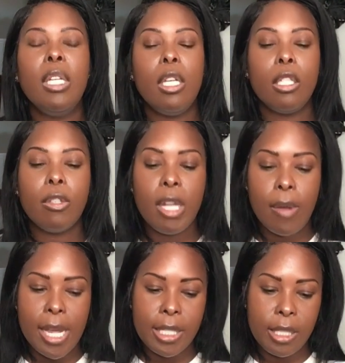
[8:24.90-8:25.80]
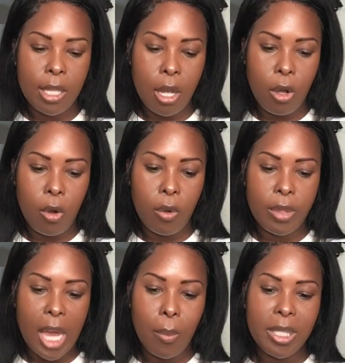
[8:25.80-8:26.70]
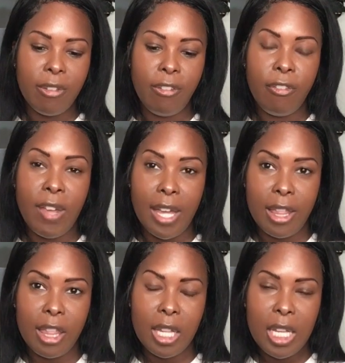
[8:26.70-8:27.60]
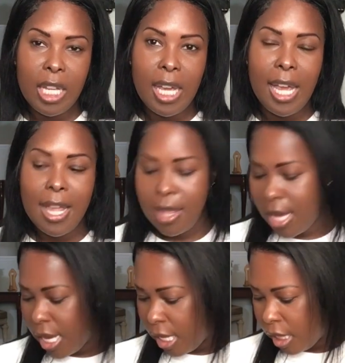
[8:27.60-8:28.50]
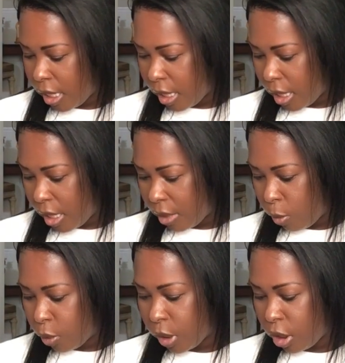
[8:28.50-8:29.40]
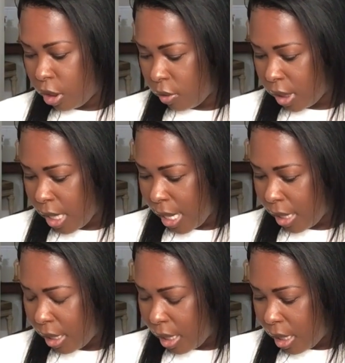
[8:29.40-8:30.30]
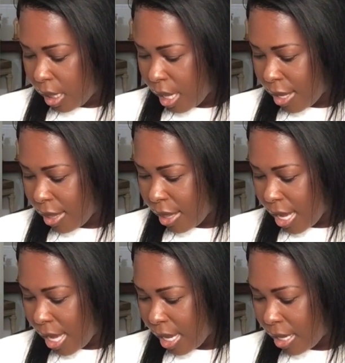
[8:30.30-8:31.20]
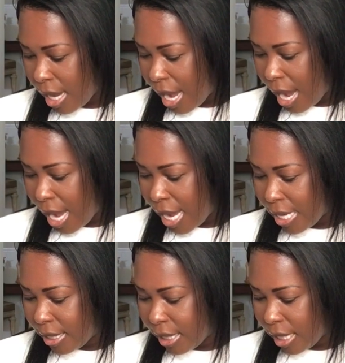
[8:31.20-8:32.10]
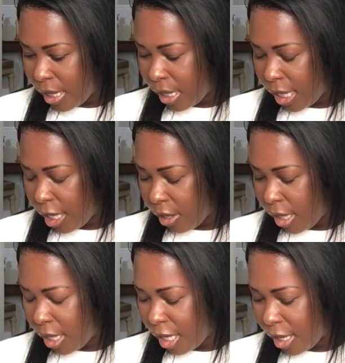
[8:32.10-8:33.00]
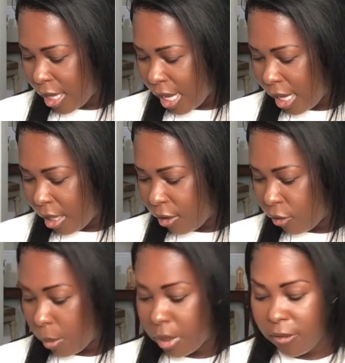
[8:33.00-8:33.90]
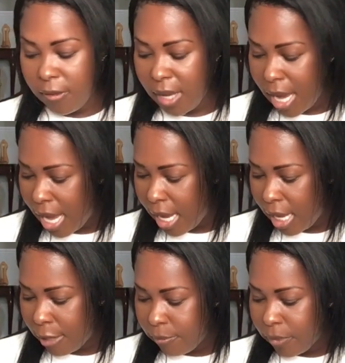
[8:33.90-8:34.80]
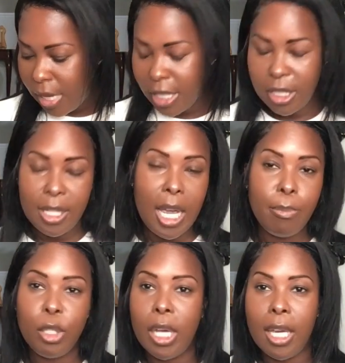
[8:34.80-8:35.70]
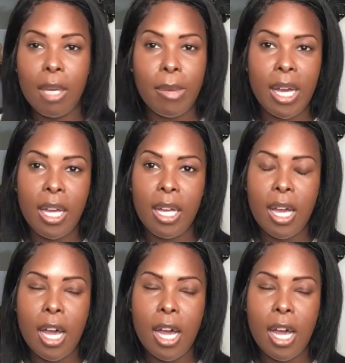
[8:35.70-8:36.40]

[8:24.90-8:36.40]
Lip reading: So anyway, so that was the 5th, and then, which was a Tuesday, and then I didn't hear anything from the VA. I just kept checking my